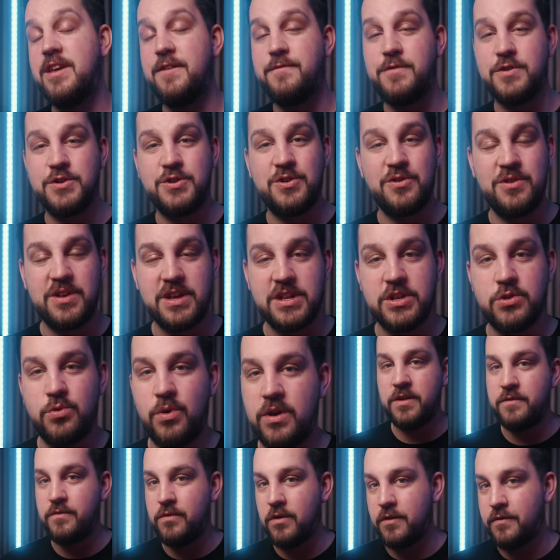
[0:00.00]
if you're shooting in
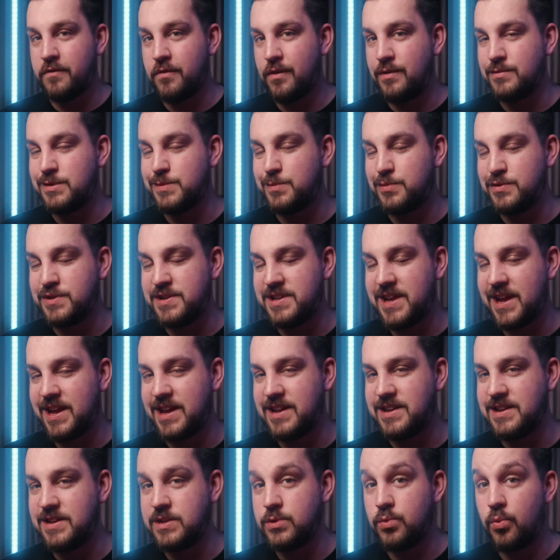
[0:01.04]
24 frames per
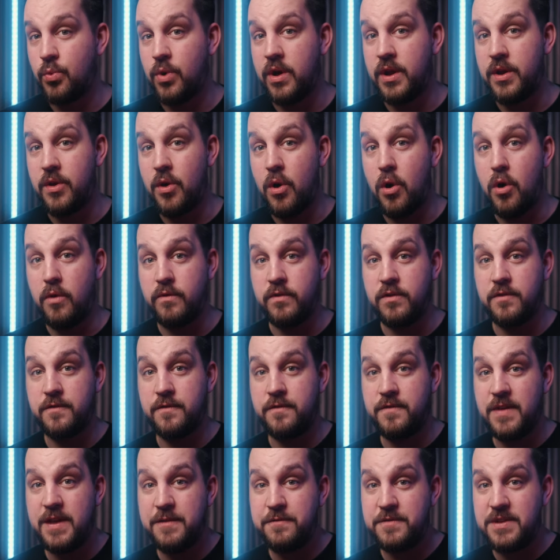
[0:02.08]
second, is
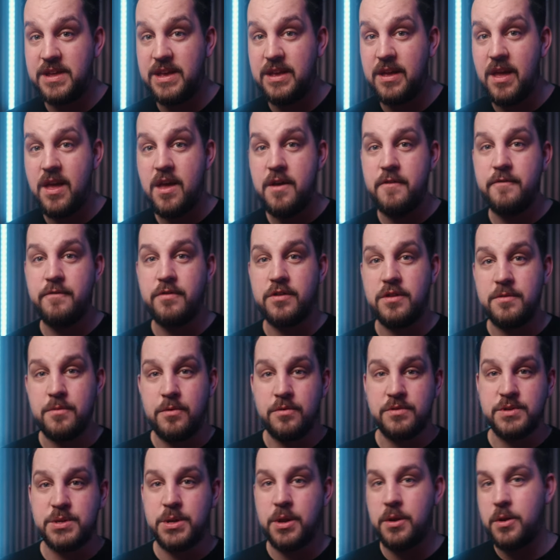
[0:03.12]
1/50 for the
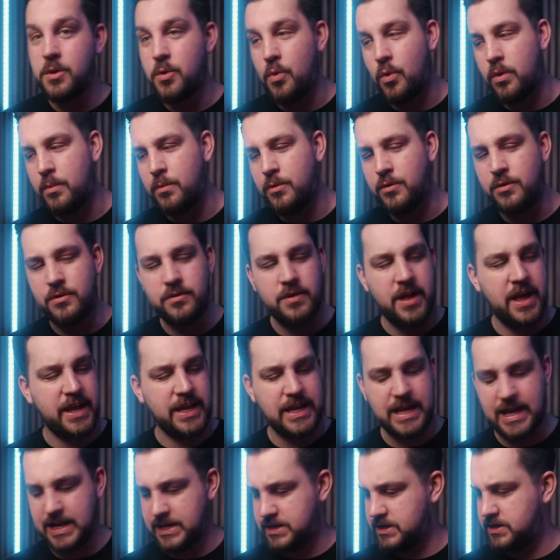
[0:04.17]
most normal, I
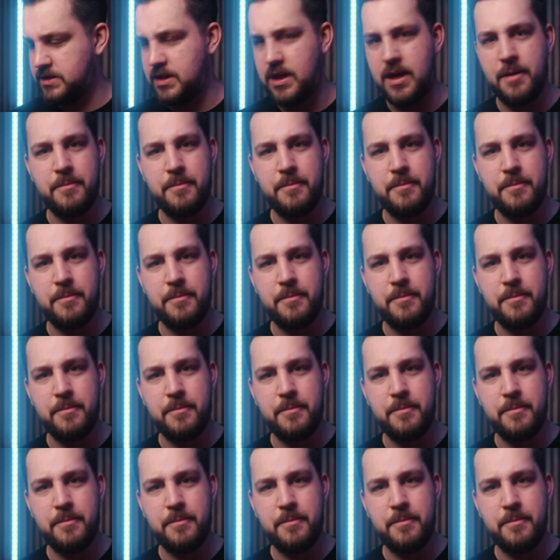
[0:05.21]
guess,